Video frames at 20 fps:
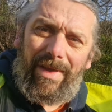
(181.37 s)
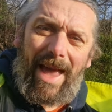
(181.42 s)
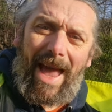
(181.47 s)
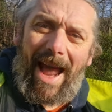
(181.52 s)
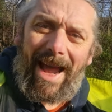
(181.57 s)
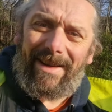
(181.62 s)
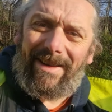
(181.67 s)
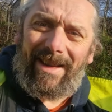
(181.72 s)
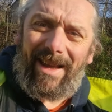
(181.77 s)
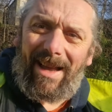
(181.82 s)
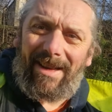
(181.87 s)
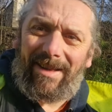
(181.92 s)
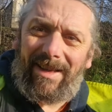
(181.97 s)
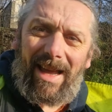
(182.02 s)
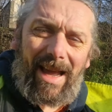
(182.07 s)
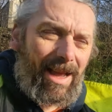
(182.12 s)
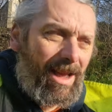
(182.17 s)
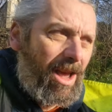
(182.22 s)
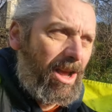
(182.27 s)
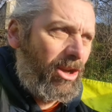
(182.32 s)
the head
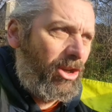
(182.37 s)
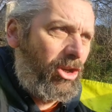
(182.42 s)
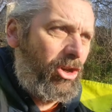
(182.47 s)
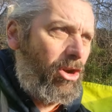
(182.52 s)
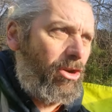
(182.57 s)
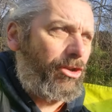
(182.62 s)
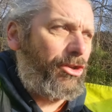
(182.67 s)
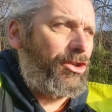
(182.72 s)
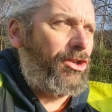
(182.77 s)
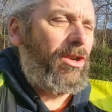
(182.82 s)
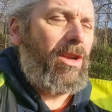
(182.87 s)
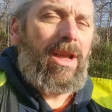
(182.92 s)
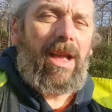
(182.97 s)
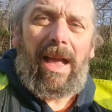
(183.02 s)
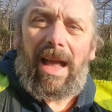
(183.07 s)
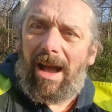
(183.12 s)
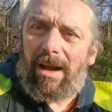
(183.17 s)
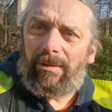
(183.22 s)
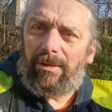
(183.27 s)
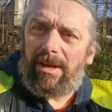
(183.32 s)
gasket? Gosh,
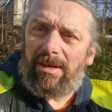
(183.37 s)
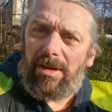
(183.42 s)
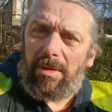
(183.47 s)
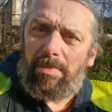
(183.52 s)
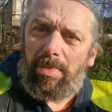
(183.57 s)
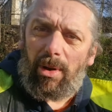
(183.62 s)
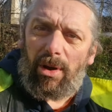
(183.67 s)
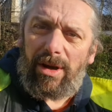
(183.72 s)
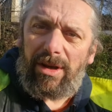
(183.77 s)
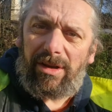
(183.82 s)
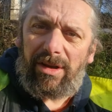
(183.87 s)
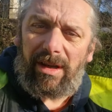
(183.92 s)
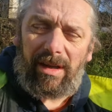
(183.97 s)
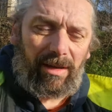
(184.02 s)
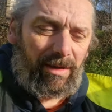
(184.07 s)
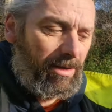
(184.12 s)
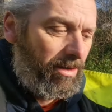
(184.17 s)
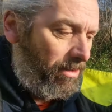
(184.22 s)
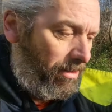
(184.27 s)
how disappointing.